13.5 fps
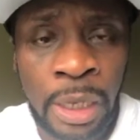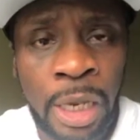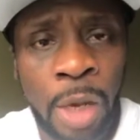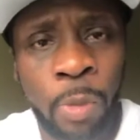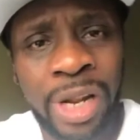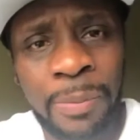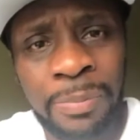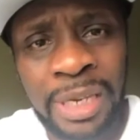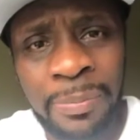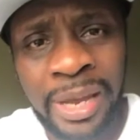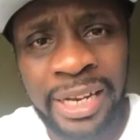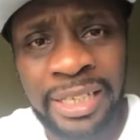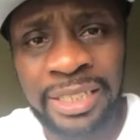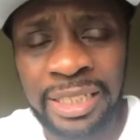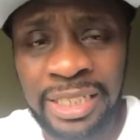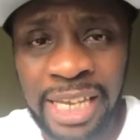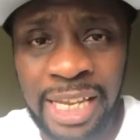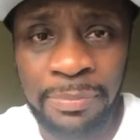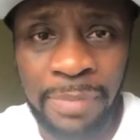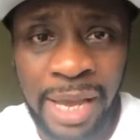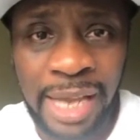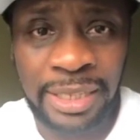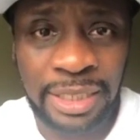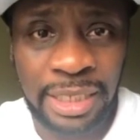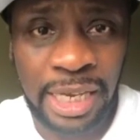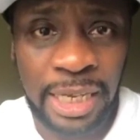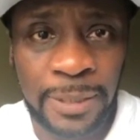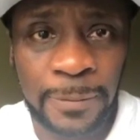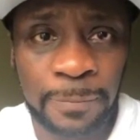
And what I mean by this is a dead mindset.